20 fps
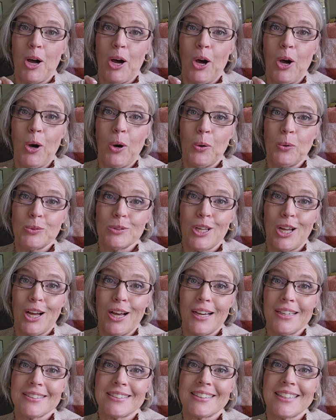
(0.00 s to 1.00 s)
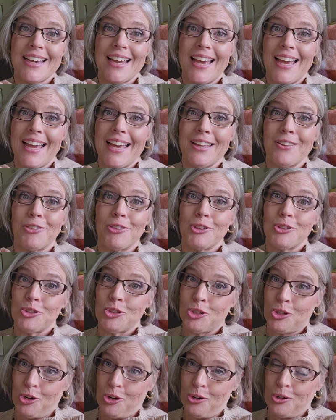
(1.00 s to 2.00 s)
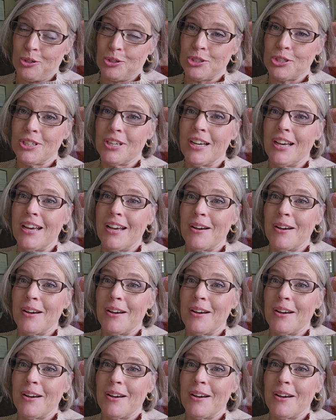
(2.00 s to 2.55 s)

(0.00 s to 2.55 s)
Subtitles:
a whole lot at the church.